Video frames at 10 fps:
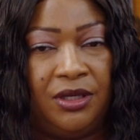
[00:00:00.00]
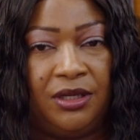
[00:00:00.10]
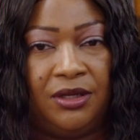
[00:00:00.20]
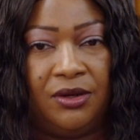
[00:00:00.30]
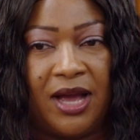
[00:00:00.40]

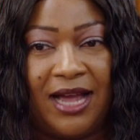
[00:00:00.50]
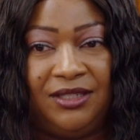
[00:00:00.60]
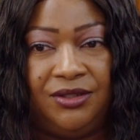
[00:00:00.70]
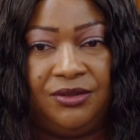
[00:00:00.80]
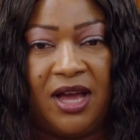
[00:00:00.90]
You know,
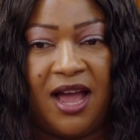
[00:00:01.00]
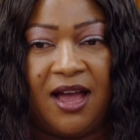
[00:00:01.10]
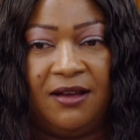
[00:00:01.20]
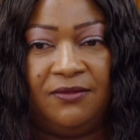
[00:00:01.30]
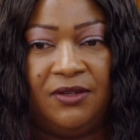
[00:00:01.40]

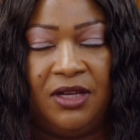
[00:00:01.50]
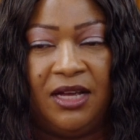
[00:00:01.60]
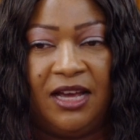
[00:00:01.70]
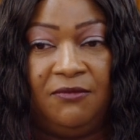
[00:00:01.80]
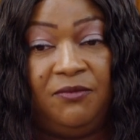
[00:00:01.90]

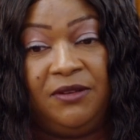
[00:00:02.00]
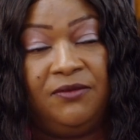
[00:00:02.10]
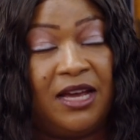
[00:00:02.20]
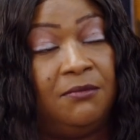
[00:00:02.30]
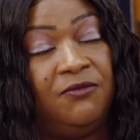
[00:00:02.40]
I'm
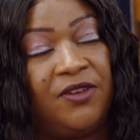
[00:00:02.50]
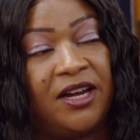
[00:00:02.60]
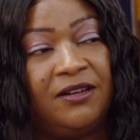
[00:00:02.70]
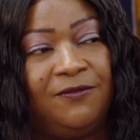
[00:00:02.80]
very